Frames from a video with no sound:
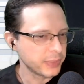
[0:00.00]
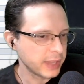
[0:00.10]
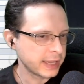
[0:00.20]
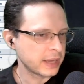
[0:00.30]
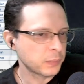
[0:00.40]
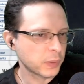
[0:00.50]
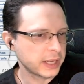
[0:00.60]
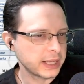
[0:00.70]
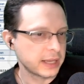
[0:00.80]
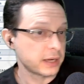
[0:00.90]
Again, we're
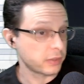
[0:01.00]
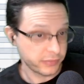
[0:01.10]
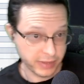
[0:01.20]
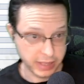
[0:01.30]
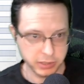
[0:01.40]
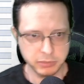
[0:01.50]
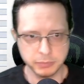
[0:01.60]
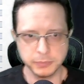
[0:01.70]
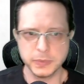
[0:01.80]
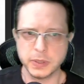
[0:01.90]
getting another value.
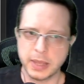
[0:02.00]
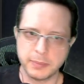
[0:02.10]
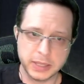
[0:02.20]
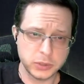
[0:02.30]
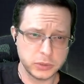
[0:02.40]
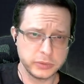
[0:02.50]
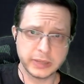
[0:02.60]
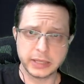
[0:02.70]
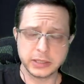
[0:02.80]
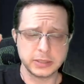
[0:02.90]
So that makes 2
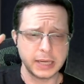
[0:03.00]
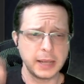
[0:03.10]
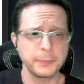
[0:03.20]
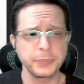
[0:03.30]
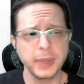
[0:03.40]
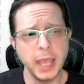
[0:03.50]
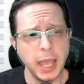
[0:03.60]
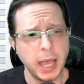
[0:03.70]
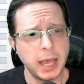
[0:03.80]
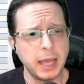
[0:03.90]
values now.
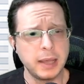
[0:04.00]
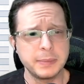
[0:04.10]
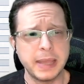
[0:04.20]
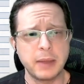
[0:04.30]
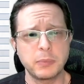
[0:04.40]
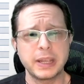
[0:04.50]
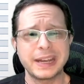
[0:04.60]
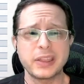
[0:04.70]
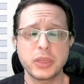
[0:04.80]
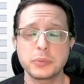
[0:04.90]
And we're
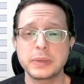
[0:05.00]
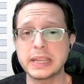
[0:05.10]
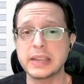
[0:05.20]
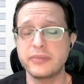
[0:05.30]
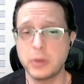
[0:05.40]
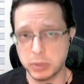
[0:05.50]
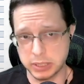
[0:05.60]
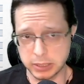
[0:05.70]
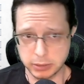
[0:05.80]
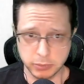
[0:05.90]
getting 3
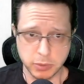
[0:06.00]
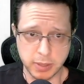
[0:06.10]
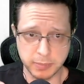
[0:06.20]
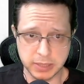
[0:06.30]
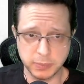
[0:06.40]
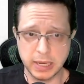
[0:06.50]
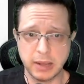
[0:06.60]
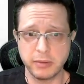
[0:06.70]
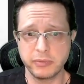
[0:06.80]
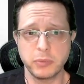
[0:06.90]
focuses. So that means we now
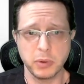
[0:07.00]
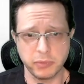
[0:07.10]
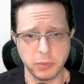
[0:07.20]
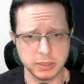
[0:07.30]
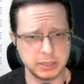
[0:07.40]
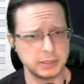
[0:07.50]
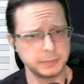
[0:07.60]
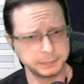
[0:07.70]
have 4 focuses.